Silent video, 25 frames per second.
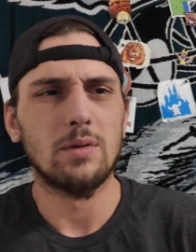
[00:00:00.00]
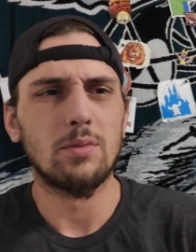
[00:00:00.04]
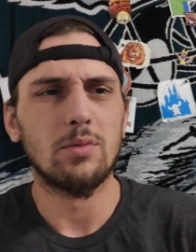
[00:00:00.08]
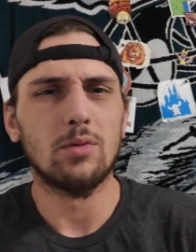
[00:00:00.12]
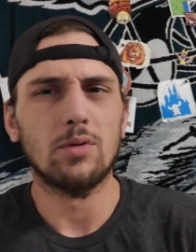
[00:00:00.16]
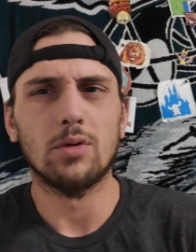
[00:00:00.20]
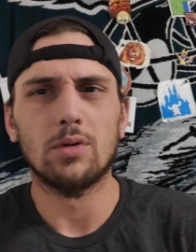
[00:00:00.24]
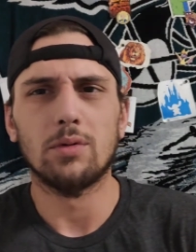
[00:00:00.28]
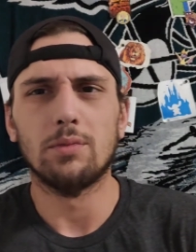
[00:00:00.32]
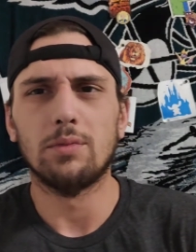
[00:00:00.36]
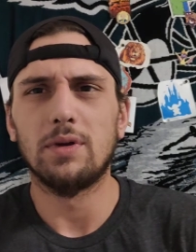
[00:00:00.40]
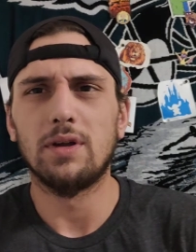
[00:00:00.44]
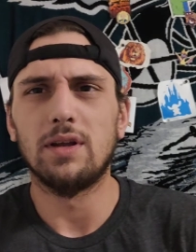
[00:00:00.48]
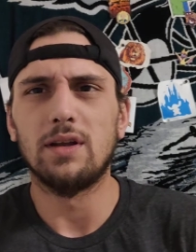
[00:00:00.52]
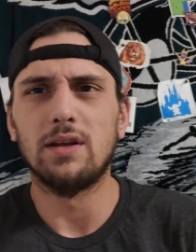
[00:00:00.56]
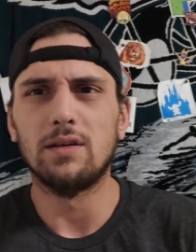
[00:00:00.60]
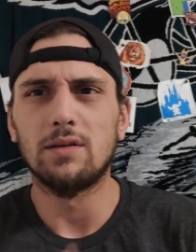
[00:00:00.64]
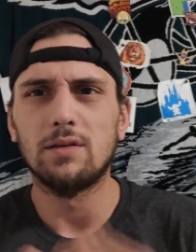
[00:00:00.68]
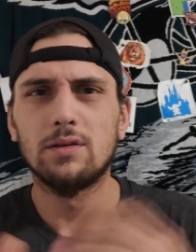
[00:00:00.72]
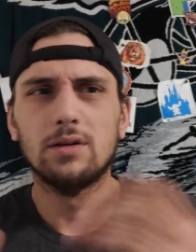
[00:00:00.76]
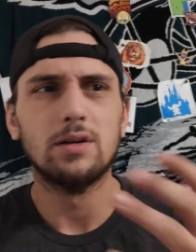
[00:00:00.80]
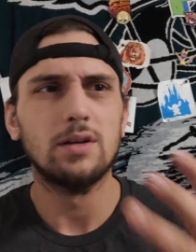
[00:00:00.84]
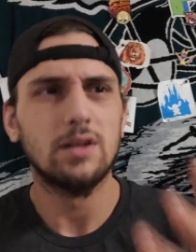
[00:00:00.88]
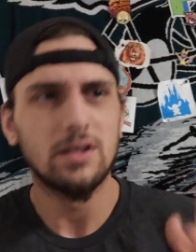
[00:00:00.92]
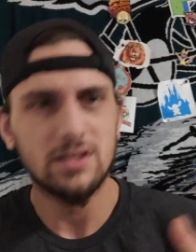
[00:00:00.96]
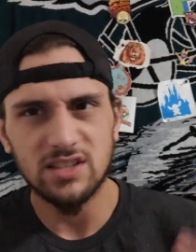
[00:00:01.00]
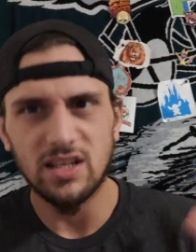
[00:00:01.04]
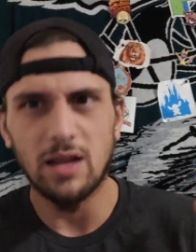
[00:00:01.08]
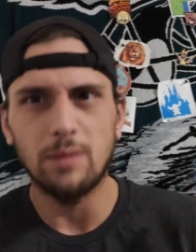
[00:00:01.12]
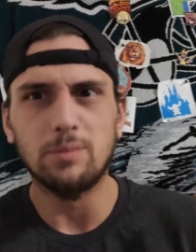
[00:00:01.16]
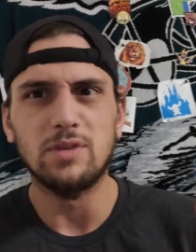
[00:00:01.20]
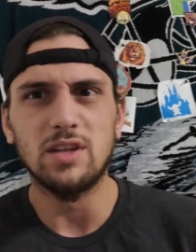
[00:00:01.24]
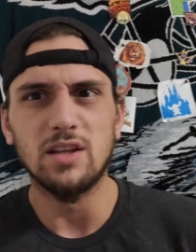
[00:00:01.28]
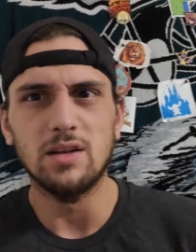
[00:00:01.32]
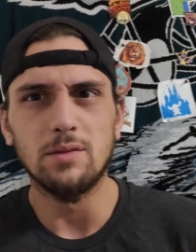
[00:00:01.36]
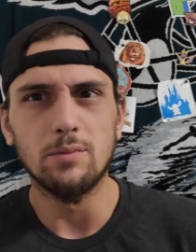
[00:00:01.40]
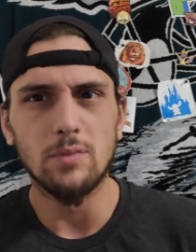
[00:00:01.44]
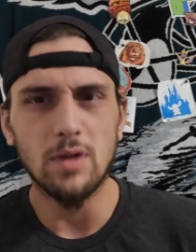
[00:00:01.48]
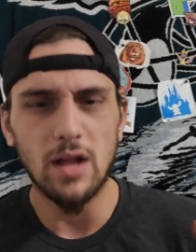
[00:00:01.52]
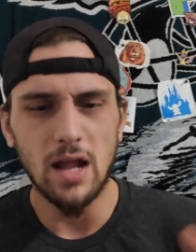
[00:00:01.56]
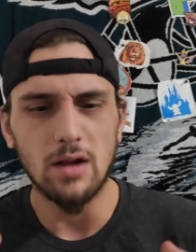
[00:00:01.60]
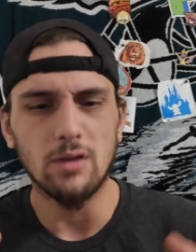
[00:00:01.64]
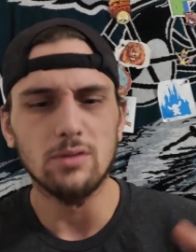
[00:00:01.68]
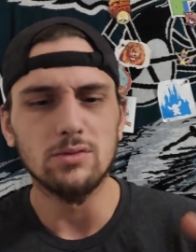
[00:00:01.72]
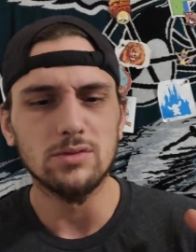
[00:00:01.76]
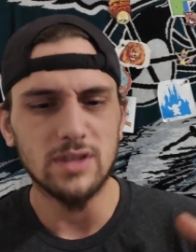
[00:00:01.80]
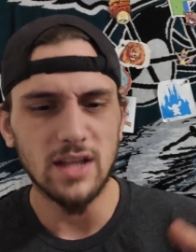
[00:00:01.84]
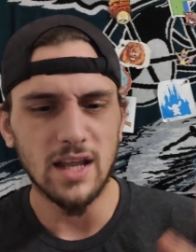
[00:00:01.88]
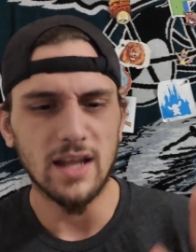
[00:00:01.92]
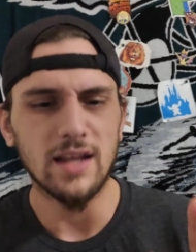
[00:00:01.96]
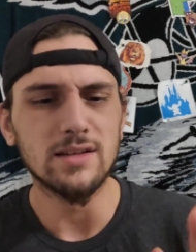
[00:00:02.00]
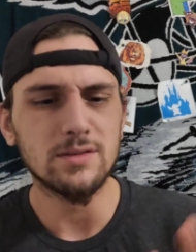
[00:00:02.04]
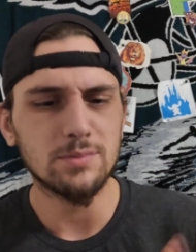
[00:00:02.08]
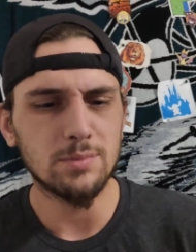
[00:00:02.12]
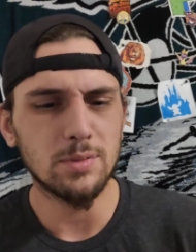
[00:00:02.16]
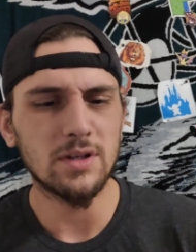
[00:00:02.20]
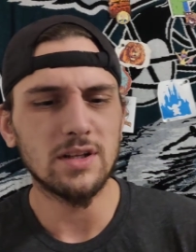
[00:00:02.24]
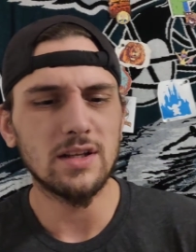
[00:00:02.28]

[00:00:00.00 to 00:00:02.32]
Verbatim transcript: people are being accepted nowadays.